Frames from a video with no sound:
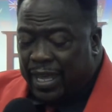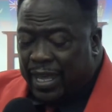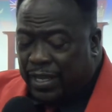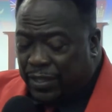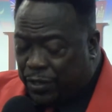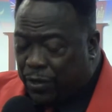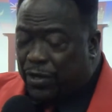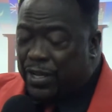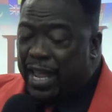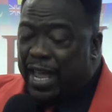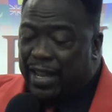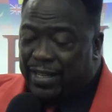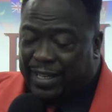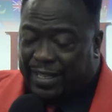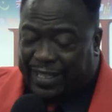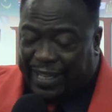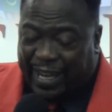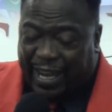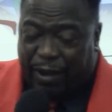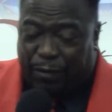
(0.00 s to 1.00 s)
So now
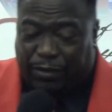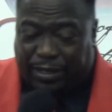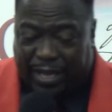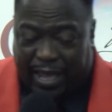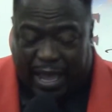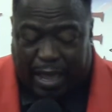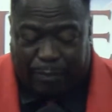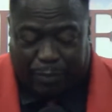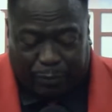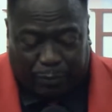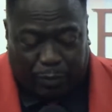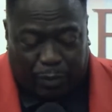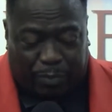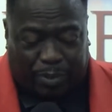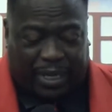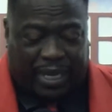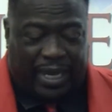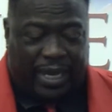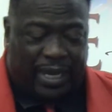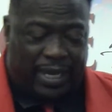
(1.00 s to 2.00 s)
today's topic will
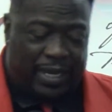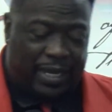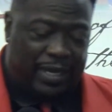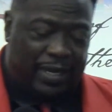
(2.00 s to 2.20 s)
be